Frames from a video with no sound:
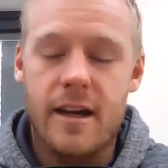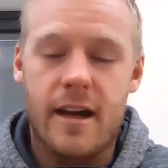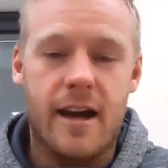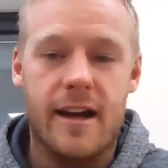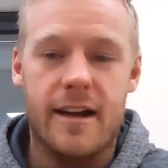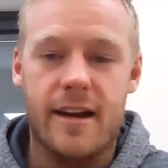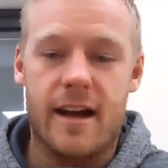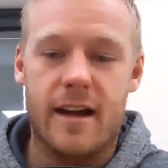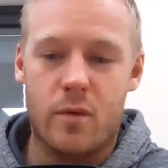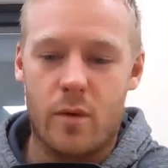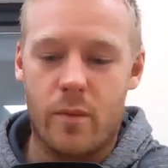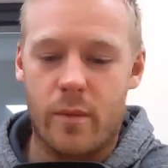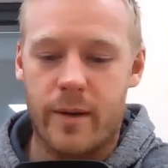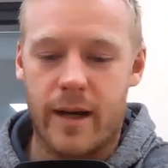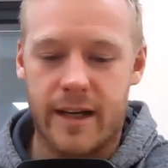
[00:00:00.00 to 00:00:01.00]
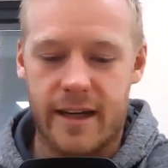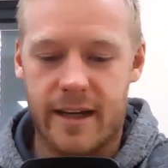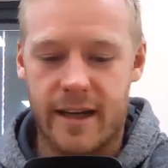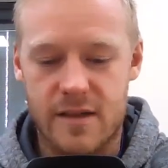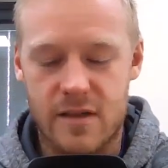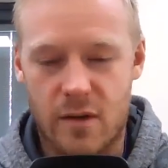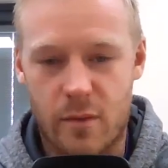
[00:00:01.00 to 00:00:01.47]
And I will be back
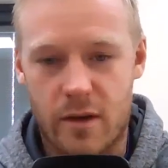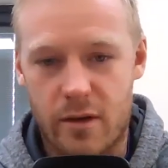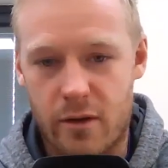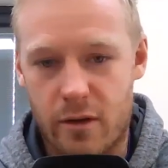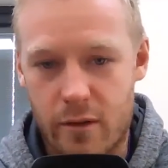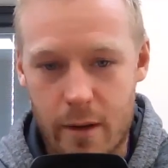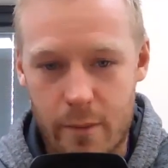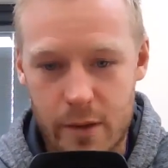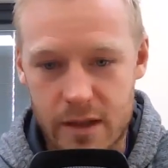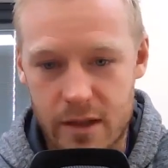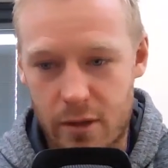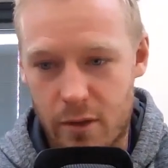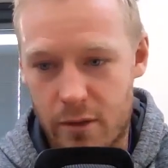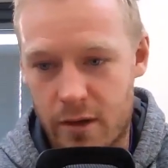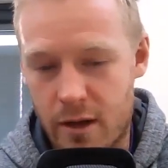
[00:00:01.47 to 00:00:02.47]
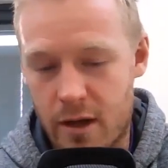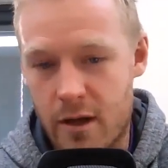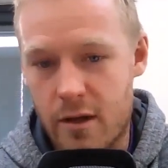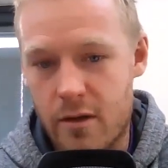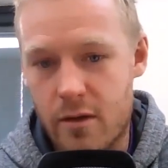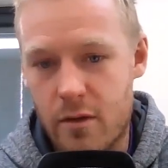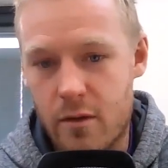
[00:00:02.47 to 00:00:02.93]
again soon with another episode
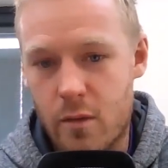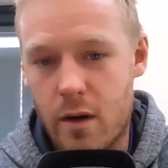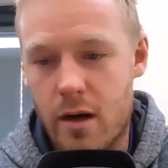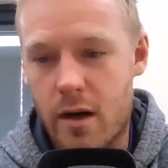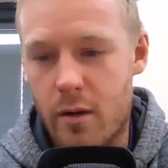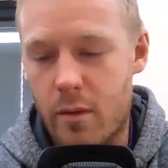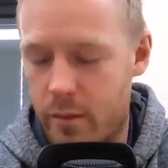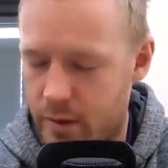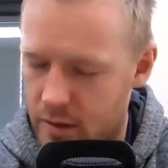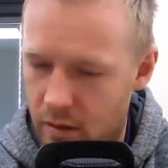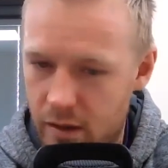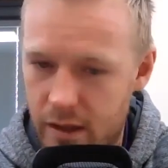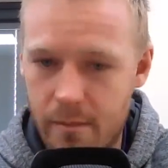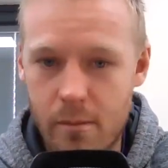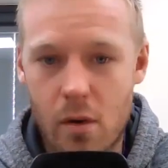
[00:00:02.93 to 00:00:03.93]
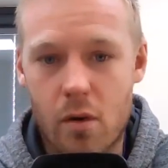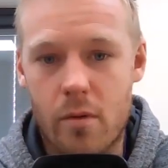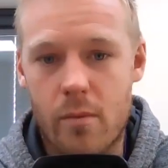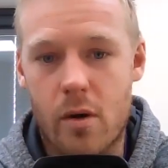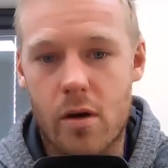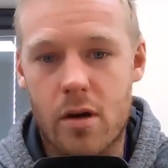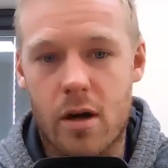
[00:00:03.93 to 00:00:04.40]
where I will be talking more
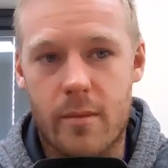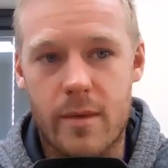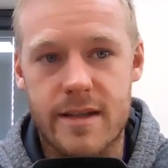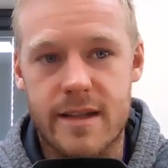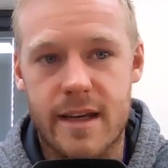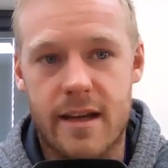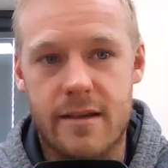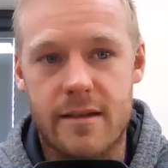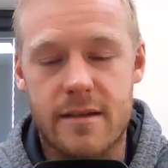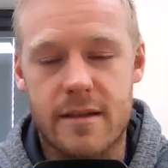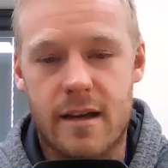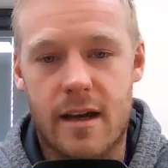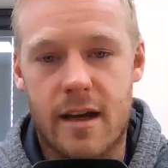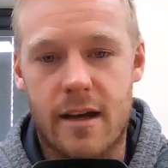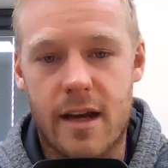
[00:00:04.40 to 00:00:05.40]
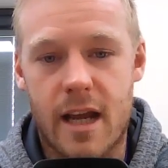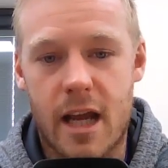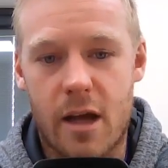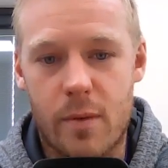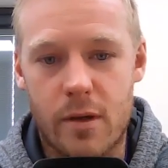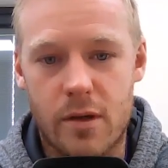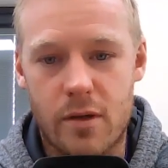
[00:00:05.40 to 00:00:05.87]
and more common sense and
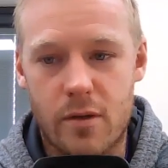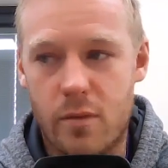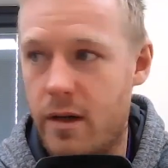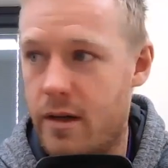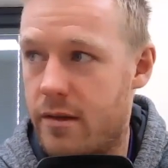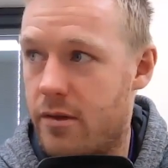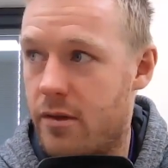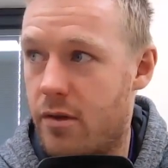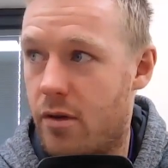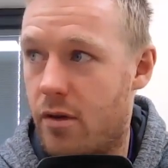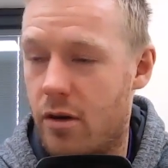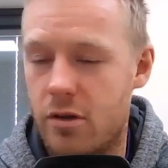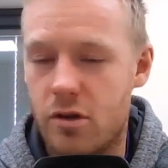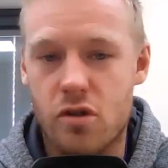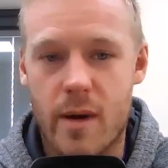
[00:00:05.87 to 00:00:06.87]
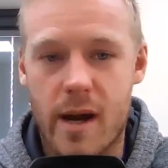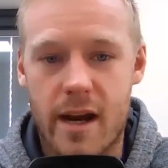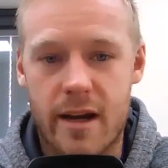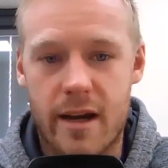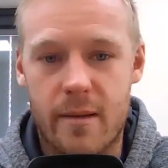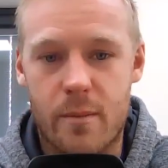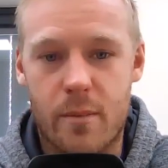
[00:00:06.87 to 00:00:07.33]
helping you with your
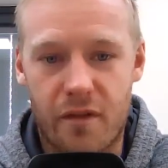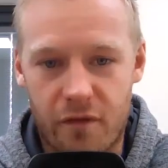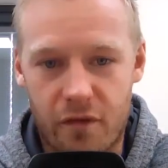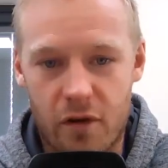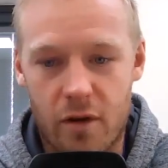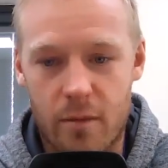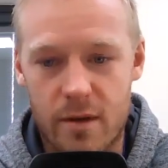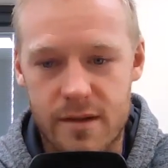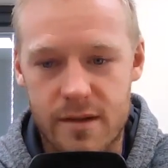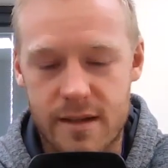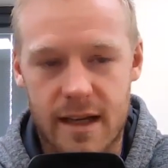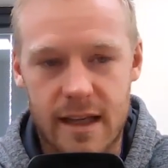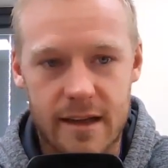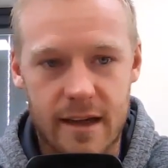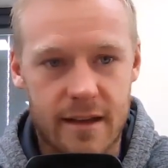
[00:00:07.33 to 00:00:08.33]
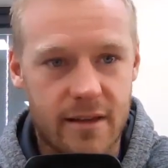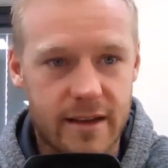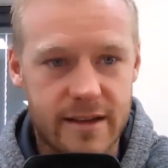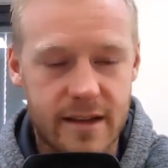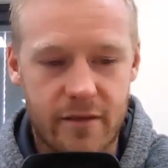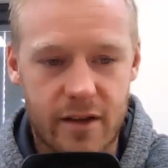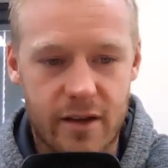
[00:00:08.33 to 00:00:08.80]
training, performance, and
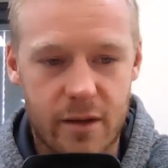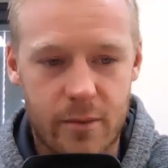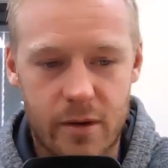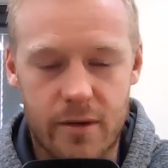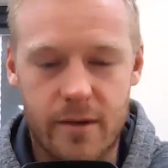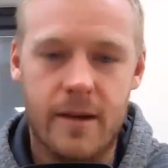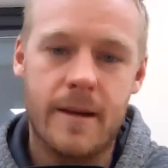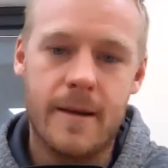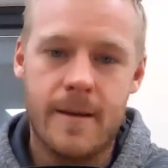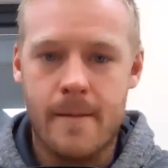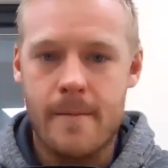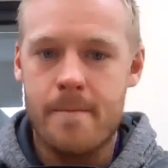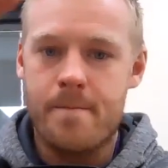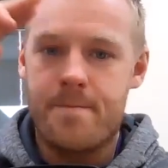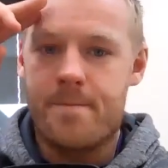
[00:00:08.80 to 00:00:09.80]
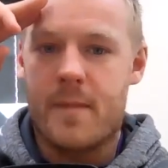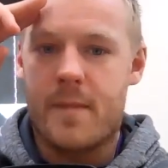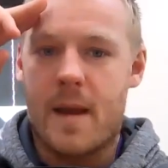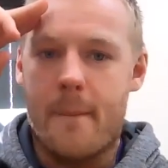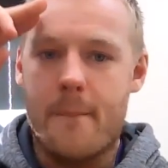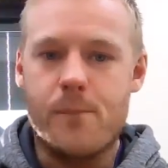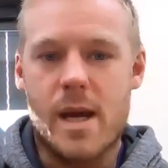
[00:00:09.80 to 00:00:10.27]
athletic development.
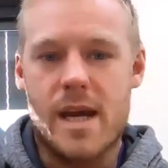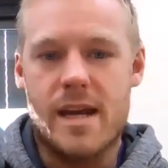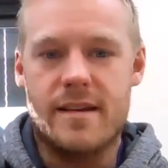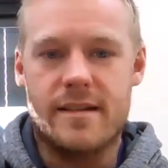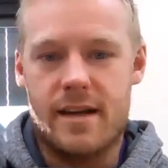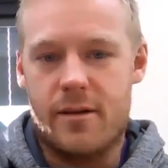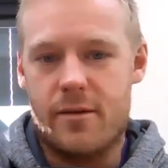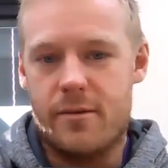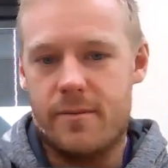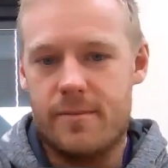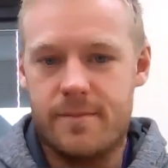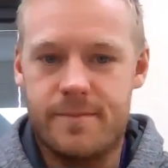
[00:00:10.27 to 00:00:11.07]
Peace out.